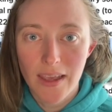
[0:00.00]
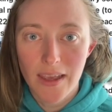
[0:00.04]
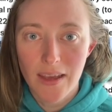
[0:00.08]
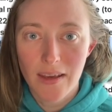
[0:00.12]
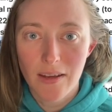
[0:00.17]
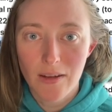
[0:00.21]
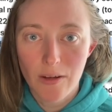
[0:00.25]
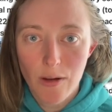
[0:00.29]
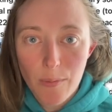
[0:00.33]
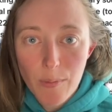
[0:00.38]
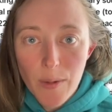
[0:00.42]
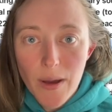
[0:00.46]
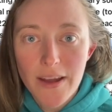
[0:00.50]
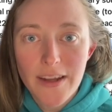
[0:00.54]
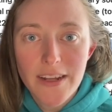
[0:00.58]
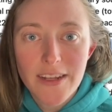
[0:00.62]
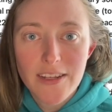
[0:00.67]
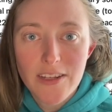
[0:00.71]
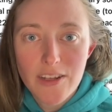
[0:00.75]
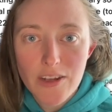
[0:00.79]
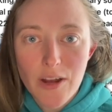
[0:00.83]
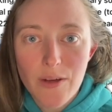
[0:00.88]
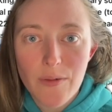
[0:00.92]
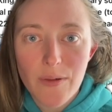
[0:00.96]
our bodies
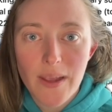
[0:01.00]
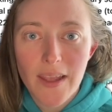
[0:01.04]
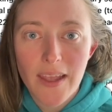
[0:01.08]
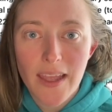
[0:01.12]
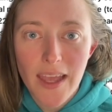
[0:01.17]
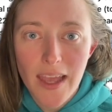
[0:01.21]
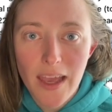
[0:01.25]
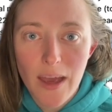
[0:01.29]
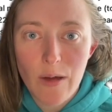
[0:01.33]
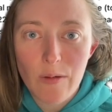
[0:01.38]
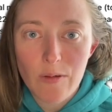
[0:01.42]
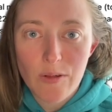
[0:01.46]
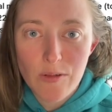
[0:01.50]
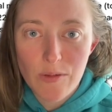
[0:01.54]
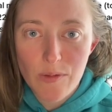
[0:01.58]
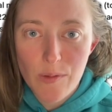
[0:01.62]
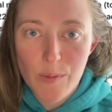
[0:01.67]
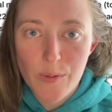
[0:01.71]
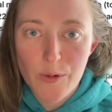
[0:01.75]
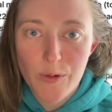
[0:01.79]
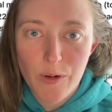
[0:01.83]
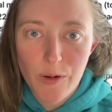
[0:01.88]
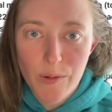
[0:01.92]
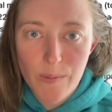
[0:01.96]
knowing how to
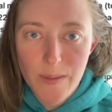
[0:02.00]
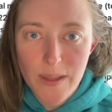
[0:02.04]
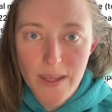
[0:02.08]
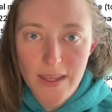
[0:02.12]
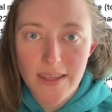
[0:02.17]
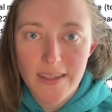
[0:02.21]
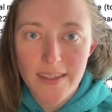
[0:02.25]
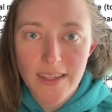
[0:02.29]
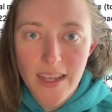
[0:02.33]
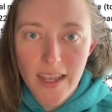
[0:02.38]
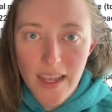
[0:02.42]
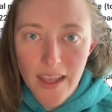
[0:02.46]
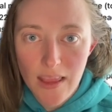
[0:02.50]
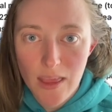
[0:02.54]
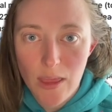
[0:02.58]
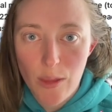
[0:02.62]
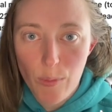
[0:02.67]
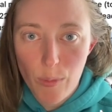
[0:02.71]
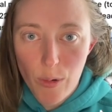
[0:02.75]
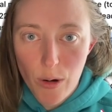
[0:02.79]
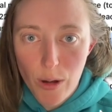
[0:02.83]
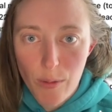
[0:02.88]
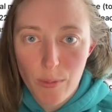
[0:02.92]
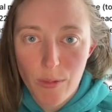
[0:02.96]
absorb these in the
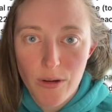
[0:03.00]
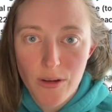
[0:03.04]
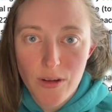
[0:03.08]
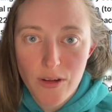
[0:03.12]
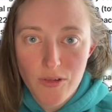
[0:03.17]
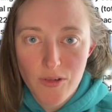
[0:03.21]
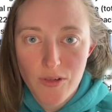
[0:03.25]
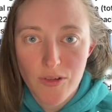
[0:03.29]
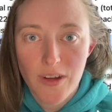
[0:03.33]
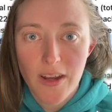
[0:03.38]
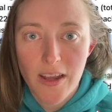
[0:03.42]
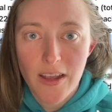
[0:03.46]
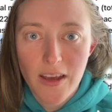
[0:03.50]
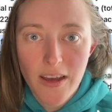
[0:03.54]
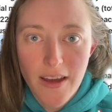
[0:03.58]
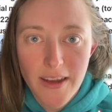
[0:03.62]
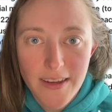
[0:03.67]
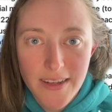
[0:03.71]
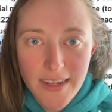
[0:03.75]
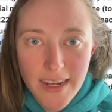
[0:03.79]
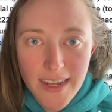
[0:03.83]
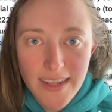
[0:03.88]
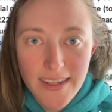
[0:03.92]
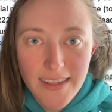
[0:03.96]
proper nutrient
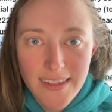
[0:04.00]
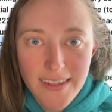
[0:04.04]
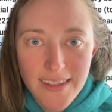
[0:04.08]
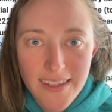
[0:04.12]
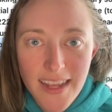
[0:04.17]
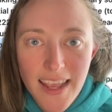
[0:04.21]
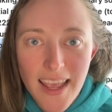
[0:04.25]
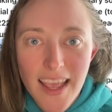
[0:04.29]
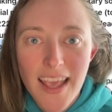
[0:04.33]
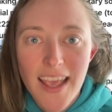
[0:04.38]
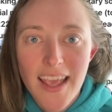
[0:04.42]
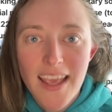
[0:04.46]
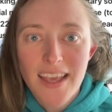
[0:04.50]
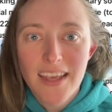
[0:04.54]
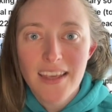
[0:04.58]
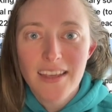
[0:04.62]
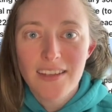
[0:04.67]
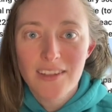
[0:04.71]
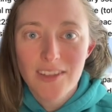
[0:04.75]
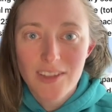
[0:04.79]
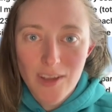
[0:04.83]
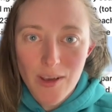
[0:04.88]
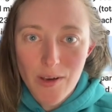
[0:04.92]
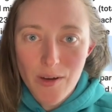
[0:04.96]
contents.
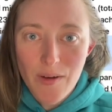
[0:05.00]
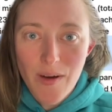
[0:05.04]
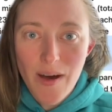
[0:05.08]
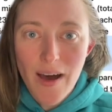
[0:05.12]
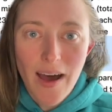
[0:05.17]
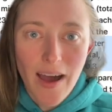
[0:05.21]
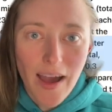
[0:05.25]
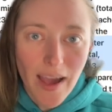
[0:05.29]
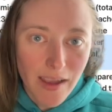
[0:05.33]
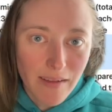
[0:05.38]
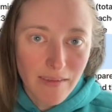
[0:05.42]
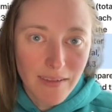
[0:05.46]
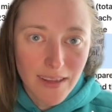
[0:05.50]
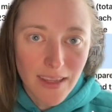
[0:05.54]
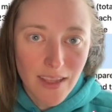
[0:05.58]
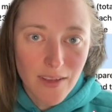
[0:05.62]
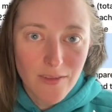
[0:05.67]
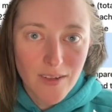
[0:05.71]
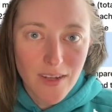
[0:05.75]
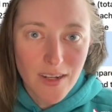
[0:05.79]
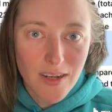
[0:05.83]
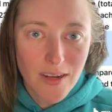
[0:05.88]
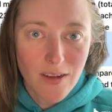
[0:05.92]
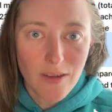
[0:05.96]
So I would love
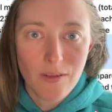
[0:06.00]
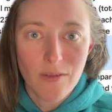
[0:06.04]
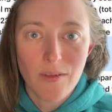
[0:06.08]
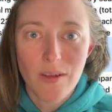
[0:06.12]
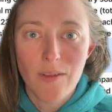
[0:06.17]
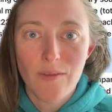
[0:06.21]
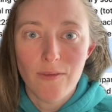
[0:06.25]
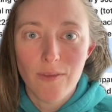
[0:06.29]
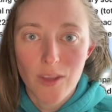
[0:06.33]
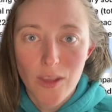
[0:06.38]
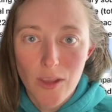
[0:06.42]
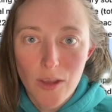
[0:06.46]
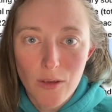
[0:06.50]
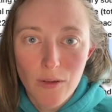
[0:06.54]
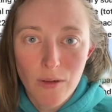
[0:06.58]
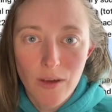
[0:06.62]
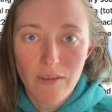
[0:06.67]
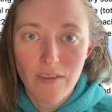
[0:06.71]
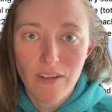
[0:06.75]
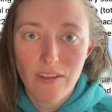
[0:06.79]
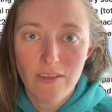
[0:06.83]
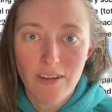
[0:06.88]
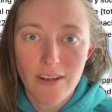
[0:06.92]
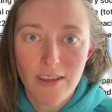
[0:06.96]
to know if you have
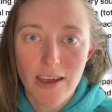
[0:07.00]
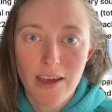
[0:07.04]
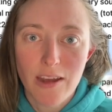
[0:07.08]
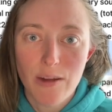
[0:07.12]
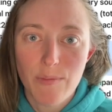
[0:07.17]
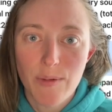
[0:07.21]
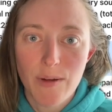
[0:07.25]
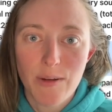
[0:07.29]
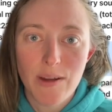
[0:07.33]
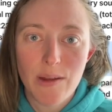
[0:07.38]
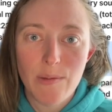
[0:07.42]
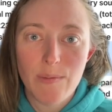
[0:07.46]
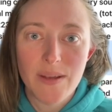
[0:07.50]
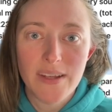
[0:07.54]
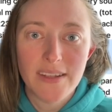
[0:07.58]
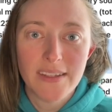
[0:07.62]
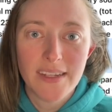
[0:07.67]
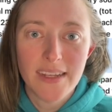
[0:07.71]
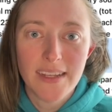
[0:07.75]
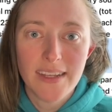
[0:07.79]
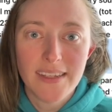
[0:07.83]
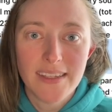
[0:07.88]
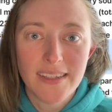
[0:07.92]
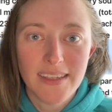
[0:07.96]
ever thought about
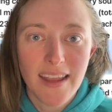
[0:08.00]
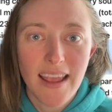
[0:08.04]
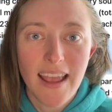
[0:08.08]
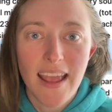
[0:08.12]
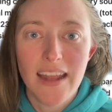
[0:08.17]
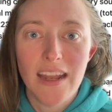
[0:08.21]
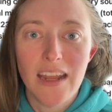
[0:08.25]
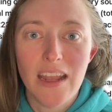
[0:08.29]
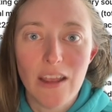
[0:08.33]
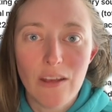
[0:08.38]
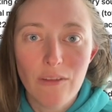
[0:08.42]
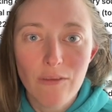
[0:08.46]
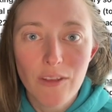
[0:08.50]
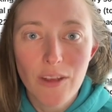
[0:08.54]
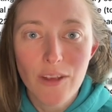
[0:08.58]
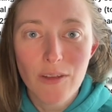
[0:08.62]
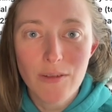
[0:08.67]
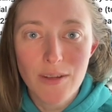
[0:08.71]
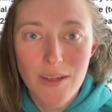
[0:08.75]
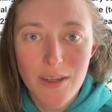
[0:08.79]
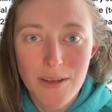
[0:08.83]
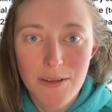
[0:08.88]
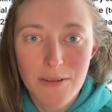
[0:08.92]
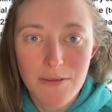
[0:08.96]
hibiscus, and if you
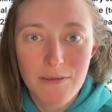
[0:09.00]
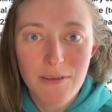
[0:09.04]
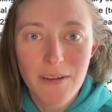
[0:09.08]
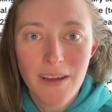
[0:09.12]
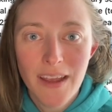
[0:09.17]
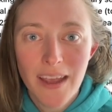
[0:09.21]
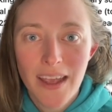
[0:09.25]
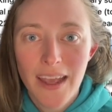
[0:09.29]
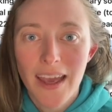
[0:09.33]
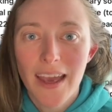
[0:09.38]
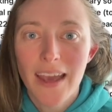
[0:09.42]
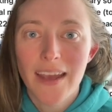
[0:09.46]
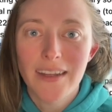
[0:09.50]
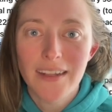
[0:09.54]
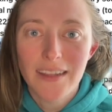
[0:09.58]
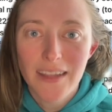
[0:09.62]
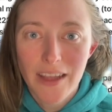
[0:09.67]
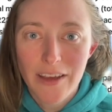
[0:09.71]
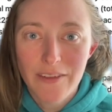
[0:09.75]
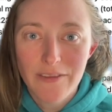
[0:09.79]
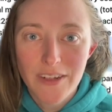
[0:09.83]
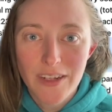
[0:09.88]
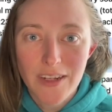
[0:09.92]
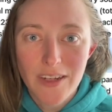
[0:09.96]
do, I'd
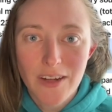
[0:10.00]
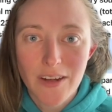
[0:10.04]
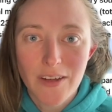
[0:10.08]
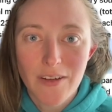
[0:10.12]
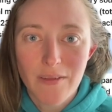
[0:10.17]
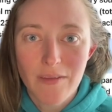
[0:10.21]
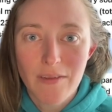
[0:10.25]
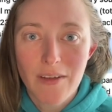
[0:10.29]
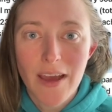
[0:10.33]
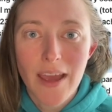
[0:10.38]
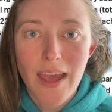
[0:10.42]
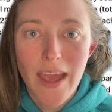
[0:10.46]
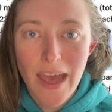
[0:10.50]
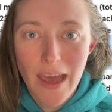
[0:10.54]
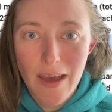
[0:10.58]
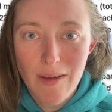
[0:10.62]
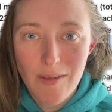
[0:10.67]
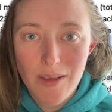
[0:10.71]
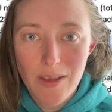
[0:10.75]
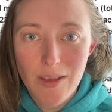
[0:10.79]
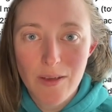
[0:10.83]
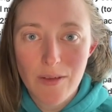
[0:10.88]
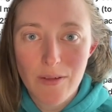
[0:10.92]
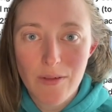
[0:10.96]
love to know how
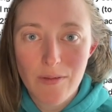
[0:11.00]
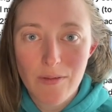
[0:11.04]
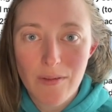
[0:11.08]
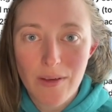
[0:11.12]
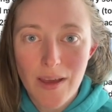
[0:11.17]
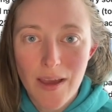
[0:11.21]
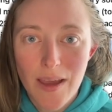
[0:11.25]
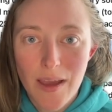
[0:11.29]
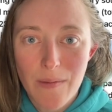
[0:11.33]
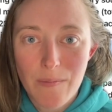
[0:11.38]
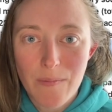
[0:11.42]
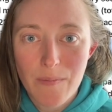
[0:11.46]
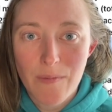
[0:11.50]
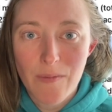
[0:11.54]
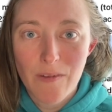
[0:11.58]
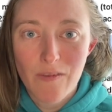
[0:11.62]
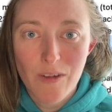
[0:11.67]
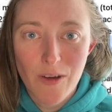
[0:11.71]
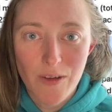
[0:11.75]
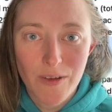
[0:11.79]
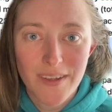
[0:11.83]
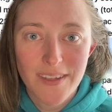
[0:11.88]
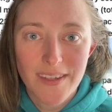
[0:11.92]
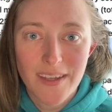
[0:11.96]
you
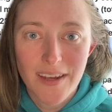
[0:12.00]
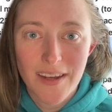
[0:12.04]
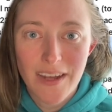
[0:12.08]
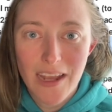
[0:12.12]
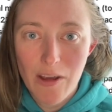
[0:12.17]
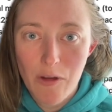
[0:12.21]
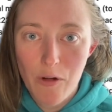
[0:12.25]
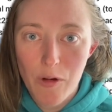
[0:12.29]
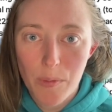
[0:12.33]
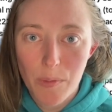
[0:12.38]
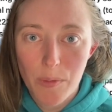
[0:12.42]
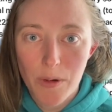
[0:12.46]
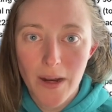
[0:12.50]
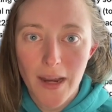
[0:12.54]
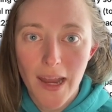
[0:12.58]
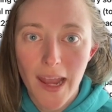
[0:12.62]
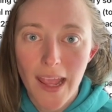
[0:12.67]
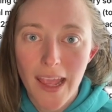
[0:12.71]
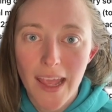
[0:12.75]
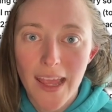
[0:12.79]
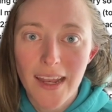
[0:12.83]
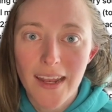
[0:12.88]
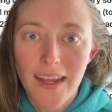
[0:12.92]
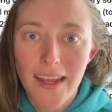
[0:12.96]
focus on incorporating
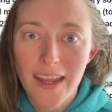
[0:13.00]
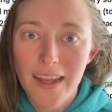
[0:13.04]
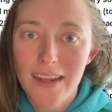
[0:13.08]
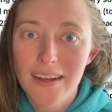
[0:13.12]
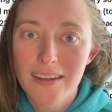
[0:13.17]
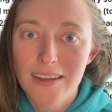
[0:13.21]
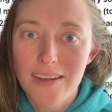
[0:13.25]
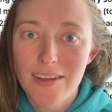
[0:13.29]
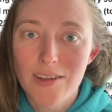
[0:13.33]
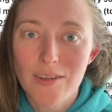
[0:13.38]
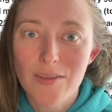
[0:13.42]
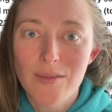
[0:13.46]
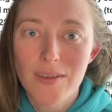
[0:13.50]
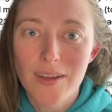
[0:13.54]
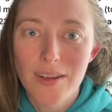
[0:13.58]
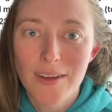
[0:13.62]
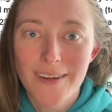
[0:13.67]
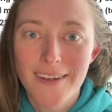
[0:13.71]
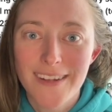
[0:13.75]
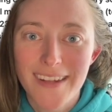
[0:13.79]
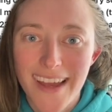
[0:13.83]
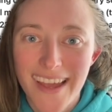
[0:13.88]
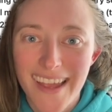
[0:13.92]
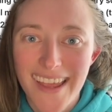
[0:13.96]
it into your
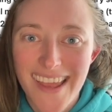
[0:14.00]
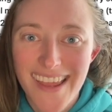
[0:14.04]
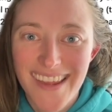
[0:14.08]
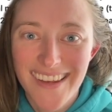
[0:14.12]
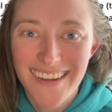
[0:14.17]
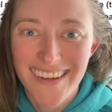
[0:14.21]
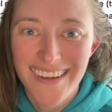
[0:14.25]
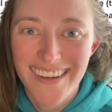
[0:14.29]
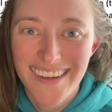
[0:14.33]
diet.